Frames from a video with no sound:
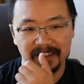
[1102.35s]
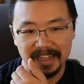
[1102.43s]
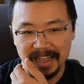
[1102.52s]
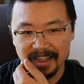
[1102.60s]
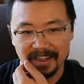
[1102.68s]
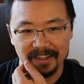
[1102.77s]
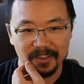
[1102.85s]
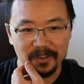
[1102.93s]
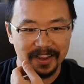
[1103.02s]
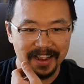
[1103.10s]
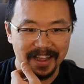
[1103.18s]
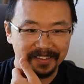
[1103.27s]
Yeah, you
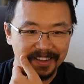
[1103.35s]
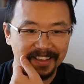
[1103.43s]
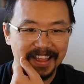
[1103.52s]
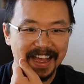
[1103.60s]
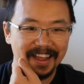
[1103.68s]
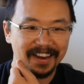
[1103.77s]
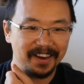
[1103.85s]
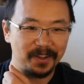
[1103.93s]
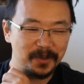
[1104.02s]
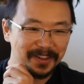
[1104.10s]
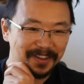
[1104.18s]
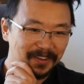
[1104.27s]
can ask it that and it
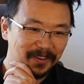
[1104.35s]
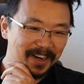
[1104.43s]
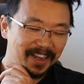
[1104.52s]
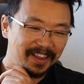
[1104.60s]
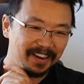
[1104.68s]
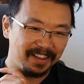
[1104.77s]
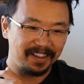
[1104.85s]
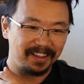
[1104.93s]
will, right?